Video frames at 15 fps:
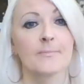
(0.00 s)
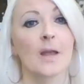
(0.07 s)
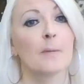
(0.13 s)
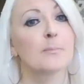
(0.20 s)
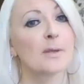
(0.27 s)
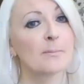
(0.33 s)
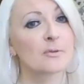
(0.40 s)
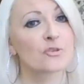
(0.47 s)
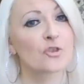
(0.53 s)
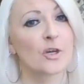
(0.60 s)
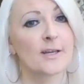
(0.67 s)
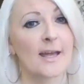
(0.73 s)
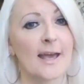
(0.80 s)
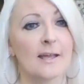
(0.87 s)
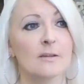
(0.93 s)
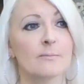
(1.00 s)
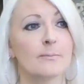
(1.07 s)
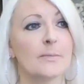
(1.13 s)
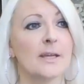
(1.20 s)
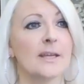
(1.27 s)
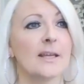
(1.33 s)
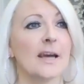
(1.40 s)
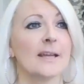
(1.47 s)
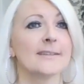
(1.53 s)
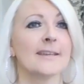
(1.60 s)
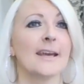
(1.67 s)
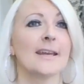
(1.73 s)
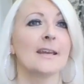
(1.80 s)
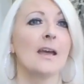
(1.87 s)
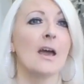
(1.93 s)
and people trying to help me, and
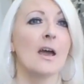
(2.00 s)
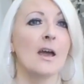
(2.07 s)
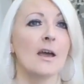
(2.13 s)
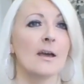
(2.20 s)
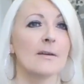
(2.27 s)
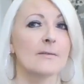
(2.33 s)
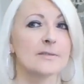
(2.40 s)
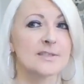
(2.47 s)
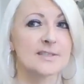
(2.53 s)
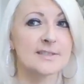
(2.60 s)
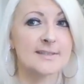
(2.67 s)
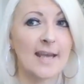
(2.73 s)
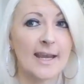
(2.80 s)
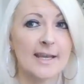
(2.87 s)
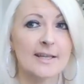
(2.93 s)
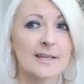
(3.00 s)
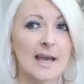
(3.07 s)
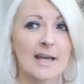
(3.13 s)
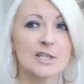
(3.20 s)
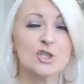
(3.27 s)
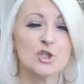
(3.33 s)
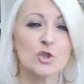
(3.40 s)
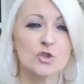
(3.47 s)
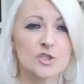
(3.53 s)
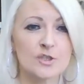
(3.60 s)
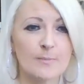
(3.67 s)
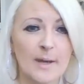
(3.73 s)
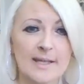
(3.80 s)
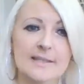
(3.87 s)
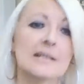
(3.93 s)
then saying uh,
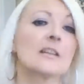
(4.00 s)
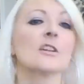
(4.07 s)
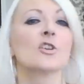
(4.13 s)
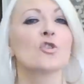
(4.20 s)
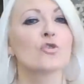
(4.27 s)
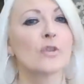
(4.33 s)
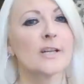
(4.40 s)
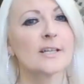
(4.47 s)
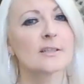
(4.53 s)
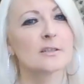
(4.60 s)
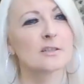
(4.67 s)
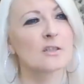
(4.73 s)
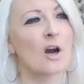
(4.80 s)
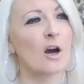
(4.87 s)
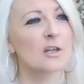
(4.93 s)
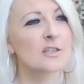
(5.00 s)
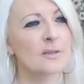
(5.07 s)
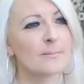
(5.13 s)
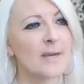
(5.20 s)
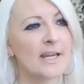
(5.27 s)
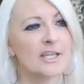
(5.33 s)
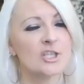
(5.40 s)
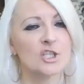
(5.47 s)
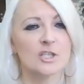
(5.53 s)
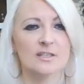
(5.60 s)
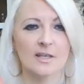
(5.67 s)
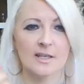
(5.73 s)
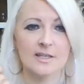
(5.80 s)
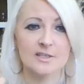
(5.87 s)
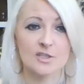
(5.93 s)
judgmental, critical, condemnation
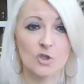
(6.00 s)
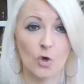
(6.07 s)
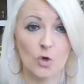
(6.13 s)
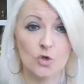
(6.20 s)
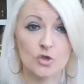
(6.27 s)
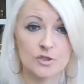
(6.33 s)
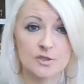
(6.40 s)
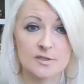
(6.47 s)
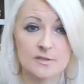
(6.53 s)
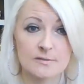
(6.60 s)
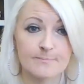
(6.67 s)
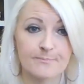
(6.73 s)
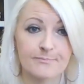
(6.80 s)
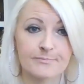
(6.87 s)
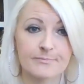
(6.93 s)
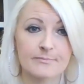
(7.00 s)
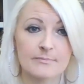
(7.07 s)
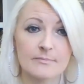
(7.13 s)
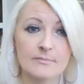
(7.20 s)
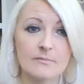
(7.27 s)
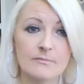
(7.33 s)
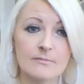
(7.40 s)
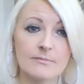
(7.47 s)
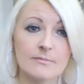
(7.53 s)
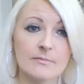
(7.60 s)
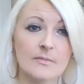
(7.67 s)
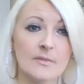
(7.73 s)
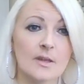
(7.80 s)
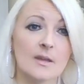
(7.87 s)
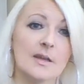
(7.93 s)
things to others,
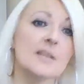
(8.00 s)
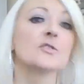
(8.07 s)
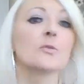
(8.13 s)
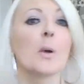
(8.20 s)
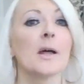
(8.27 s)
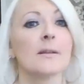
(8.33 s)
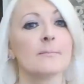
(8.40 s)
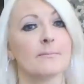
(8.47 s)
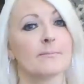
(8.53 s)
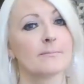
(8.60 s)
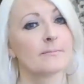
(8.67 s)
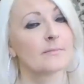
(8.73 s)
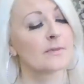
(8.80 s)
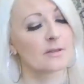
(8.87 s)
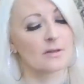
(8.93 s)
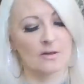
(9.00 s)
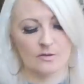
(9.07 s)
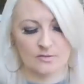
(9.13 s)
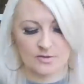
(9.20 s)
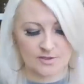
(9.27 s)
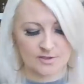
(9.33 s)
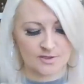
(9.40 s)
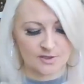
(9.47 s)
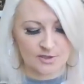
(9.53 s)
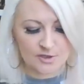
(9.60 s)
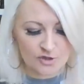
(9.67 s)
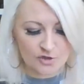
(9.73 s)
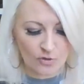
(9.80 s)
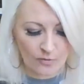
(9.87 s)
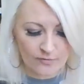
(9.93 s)
as well. Oh, this the
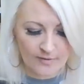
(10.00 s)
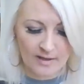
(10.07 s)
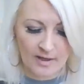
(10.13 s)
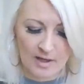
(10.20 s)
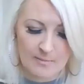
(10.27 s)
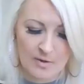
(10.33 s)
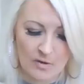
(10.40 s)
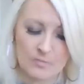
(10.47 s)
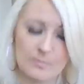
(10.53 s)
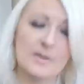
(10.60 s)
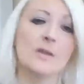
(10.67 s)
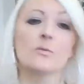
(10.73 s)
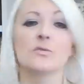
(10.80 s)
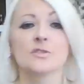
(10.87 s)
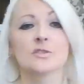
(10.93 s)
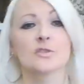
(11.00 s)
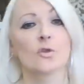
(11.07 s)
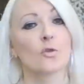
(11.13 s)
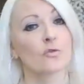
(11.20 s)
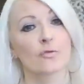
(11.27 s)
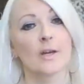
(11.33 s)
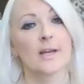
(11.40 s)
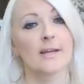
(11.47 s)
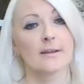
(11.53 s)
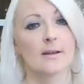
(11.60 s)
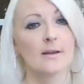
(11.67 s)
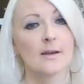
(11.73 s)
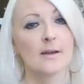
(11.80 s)
stuff that came out of me was unreal.